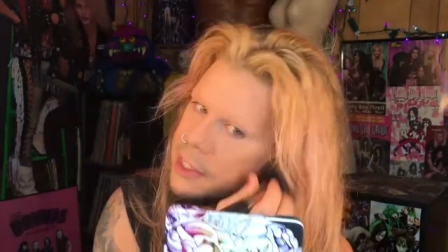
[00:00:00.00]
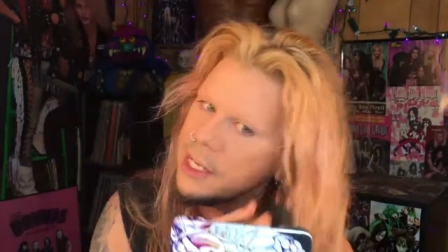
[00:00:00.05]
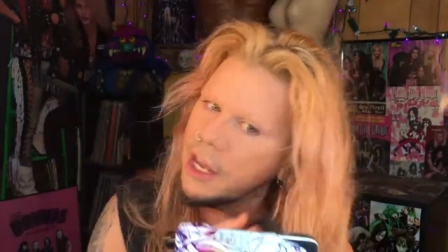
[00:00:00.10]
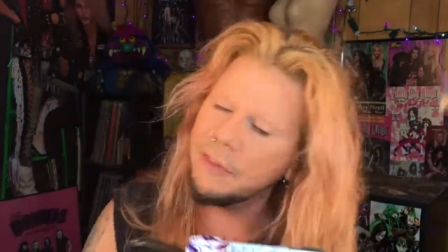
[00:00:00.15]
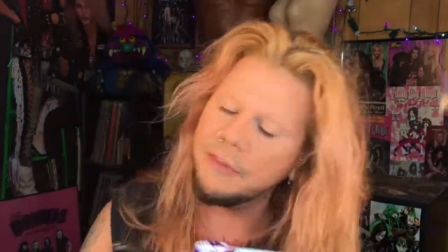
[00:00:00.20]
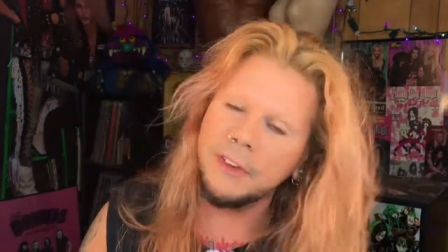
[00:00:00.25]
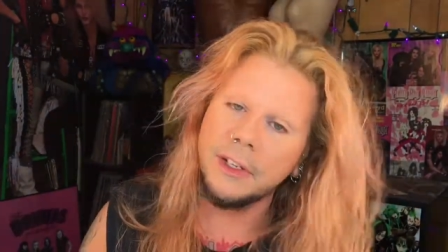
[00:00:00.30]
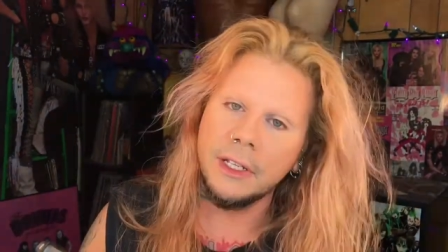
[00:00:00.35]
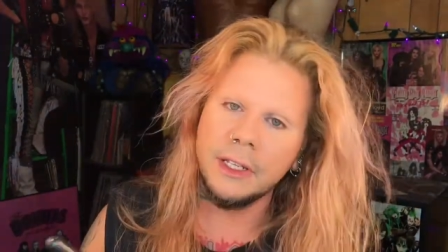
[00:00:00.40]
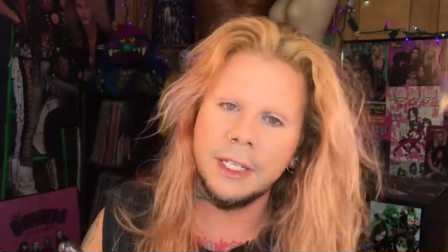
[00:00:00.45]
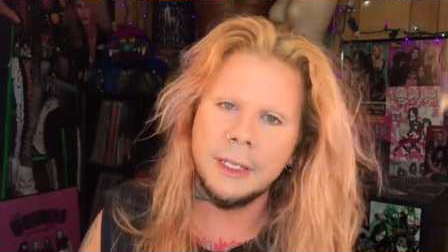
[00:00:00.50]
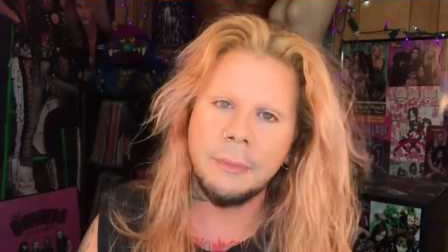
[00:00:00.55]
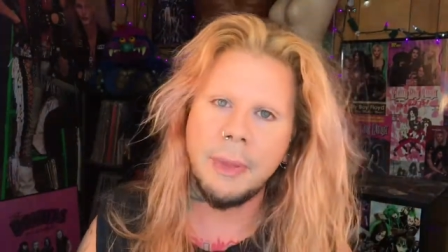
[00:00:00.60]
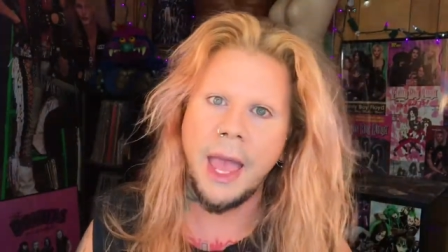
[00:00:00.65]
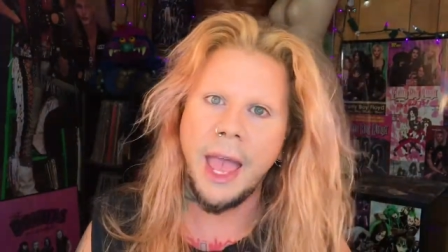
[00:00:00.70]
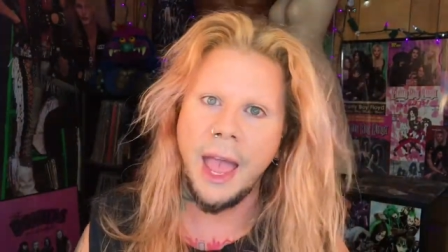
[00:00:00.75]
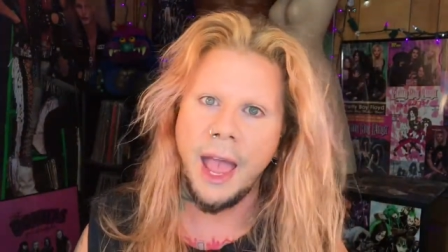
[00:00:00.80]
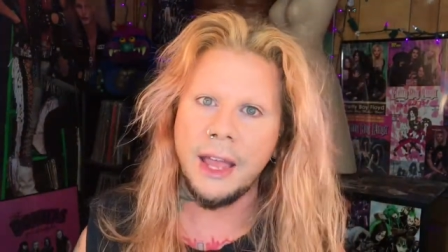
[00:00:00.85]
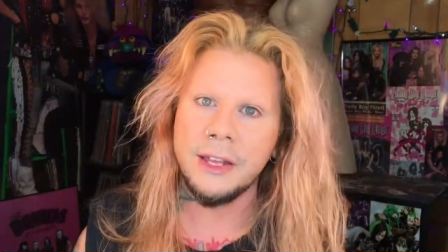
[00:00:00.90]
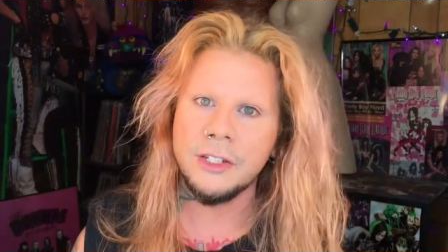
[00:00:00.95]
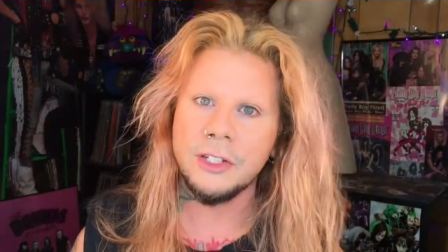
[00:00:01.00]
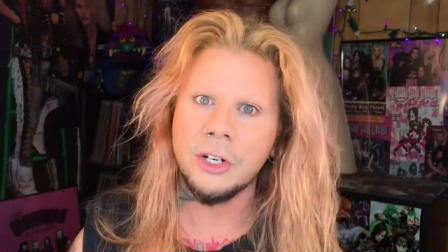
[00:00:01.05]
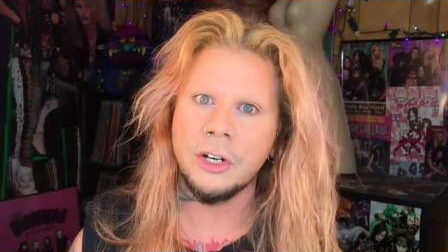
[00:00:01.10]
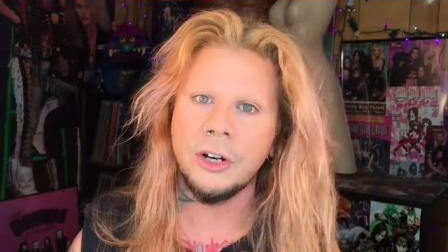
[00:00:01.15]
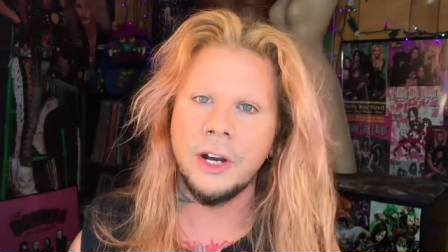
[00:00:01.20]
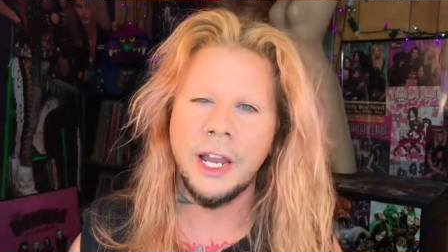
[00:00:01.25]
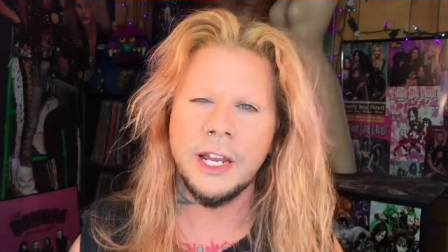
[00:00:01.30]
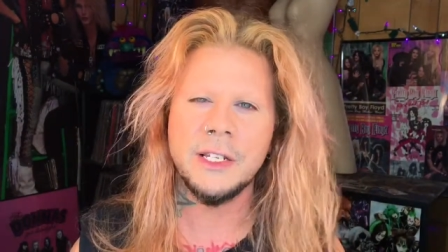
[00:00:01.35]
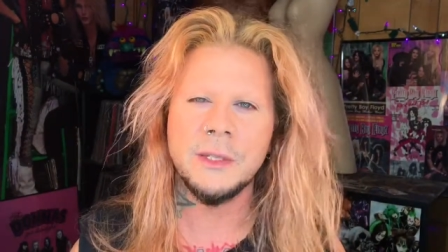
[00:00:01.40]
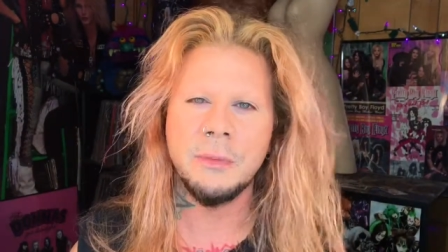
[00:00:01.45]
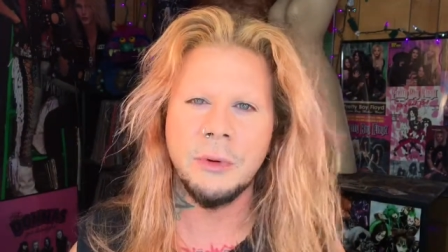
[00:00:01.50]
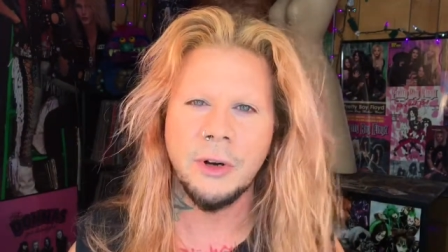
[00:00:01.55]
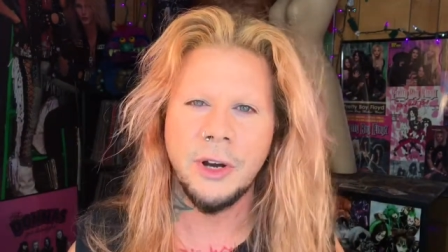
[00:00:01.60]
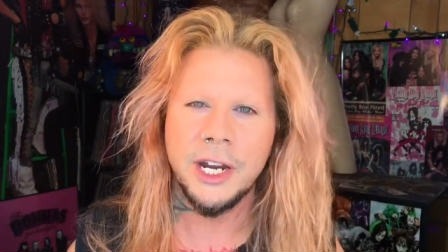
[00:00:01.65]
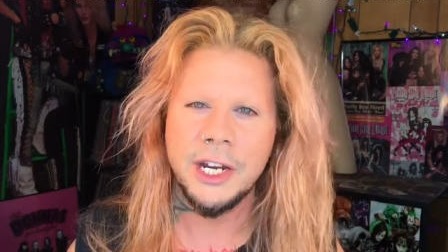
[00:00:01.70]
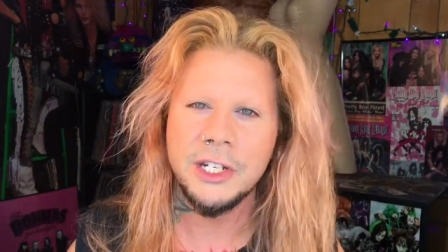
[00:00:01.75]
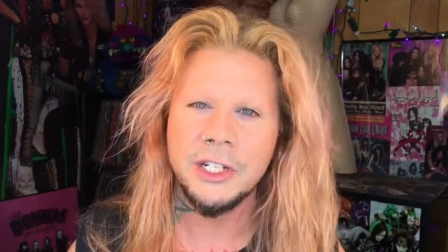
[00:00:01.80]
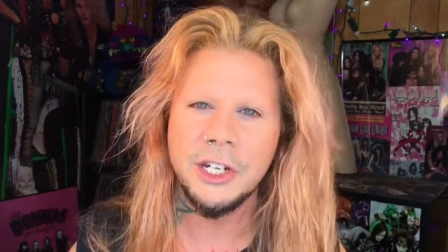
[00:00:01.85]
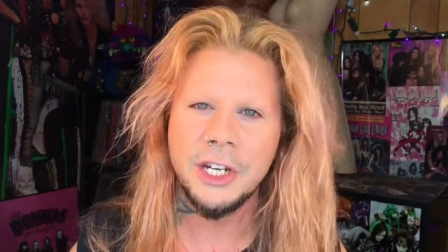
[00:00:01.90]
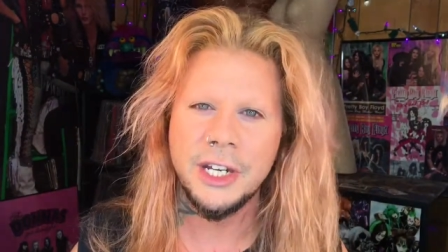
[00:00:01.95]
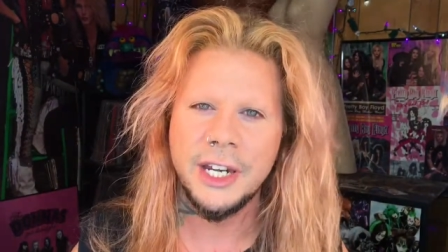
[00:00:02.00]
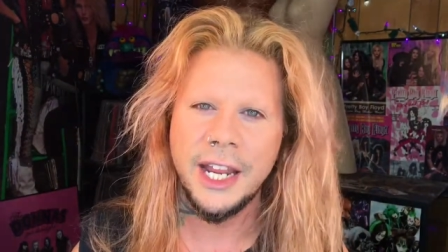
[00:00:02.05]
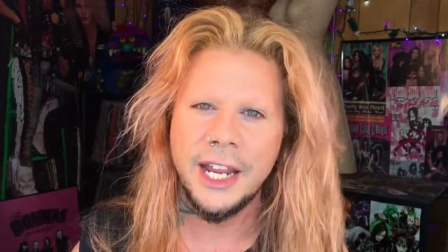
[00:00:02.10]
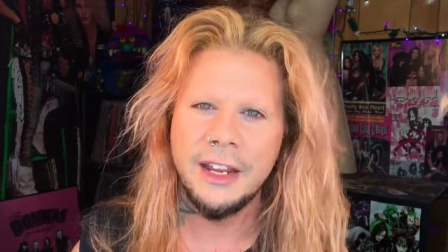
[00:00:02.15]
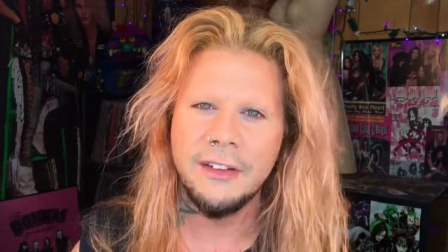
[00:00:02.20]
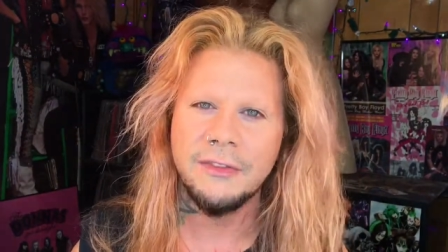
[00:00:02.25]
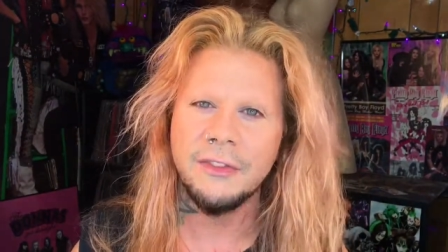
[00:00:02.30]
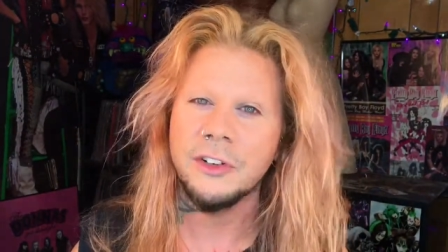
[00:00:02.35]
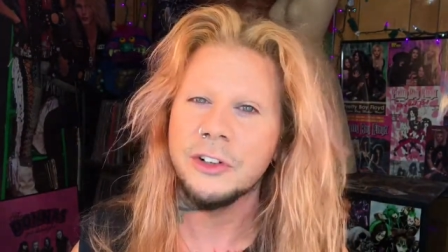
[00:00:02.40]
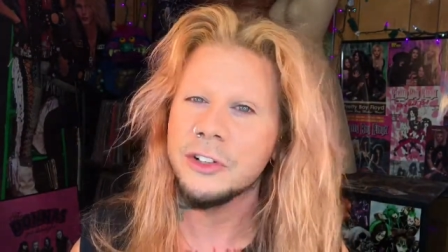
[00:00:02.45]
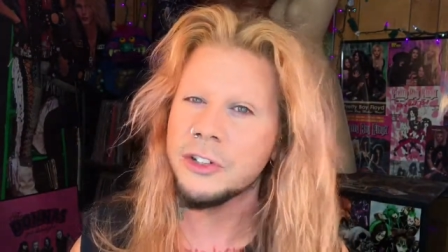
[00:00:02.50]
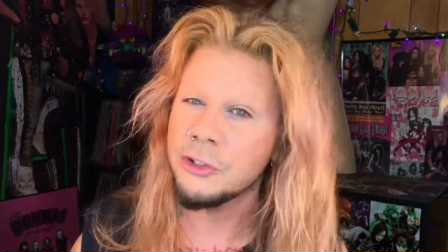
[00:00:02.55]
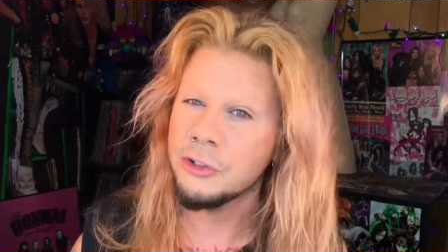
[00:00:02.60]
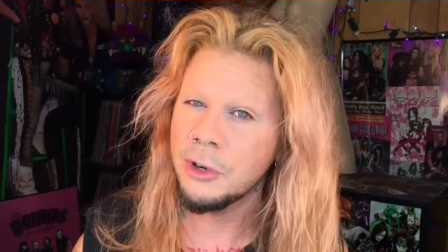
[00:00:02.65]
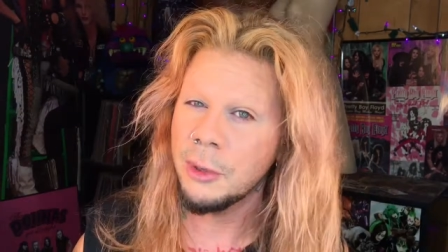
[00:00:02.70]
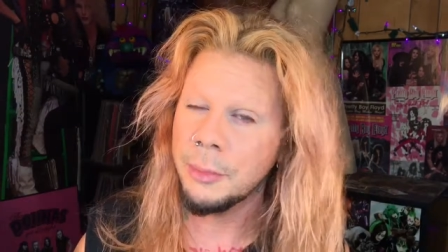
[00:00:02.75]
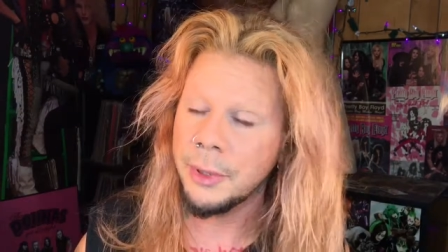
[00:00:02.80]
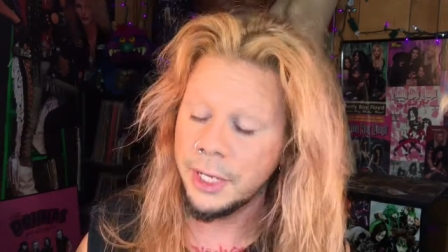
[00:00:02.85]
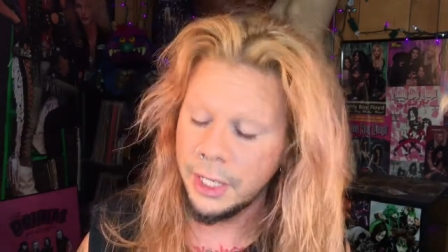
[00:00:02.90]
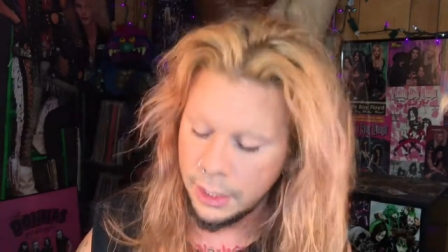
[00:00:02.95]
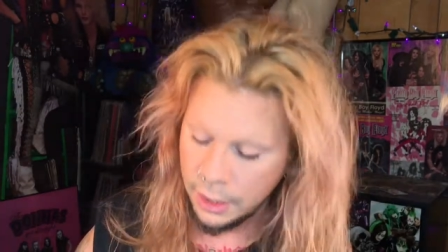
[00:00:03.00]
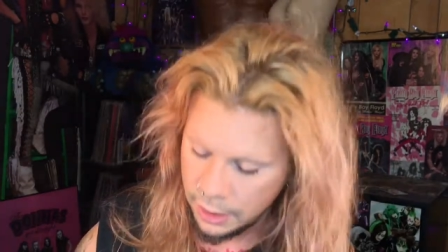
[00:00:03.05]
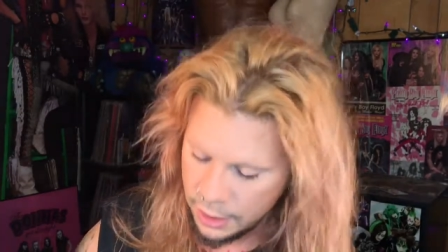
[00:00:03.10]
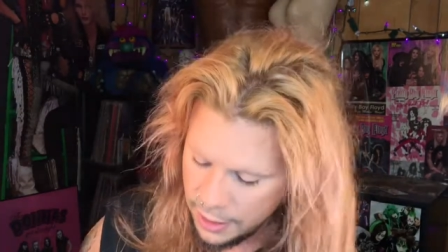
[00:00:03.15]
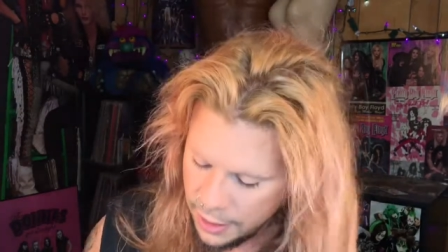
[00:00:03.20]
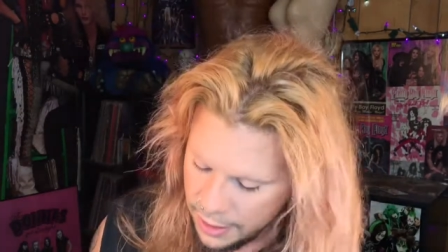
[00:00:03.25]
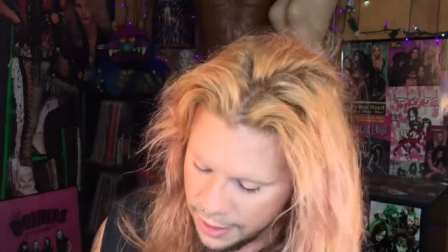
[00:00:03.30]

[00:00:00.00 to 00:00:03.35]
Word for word: definitely past her expiration date for stripping.